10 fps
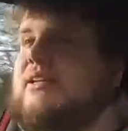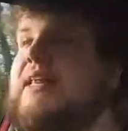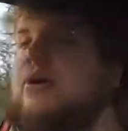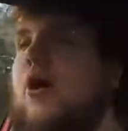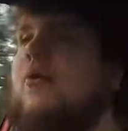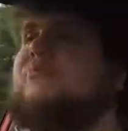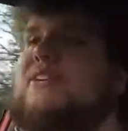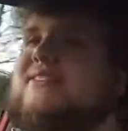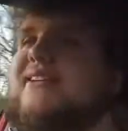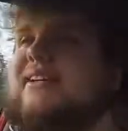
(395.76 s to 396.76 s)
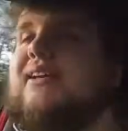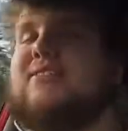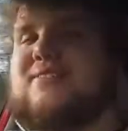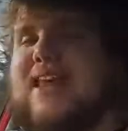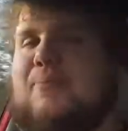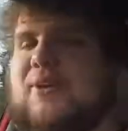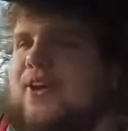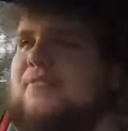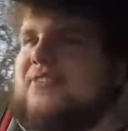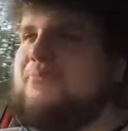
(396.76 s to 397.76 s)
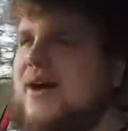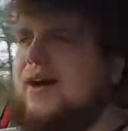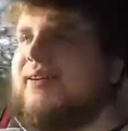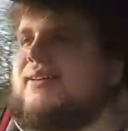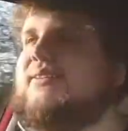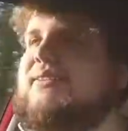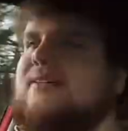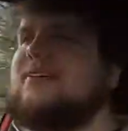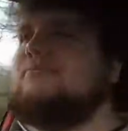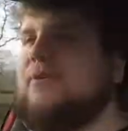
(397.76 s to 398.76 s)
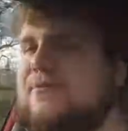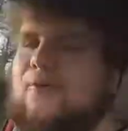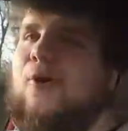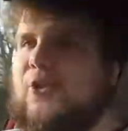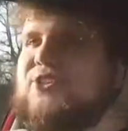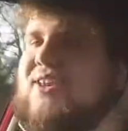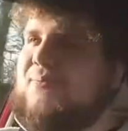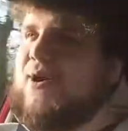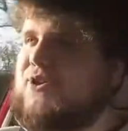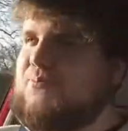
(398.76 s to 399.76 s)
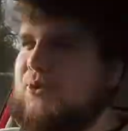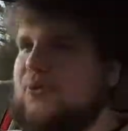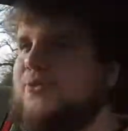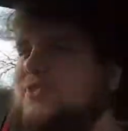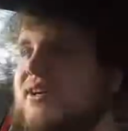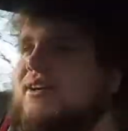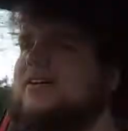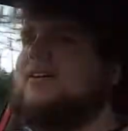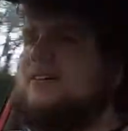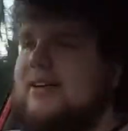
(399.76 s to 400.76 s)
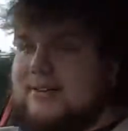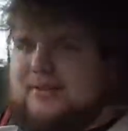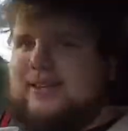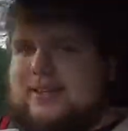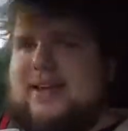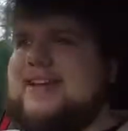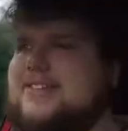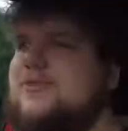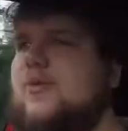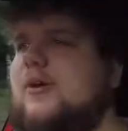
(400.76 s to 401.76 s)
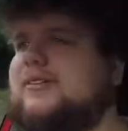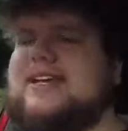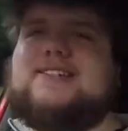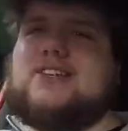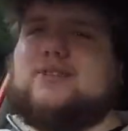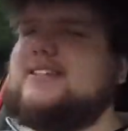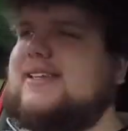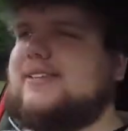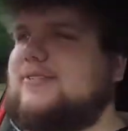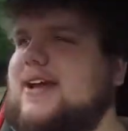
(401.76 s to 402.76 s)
Now obviously, stepping off the mark, before the turbo spools, it's a 1 litre 3-cylinder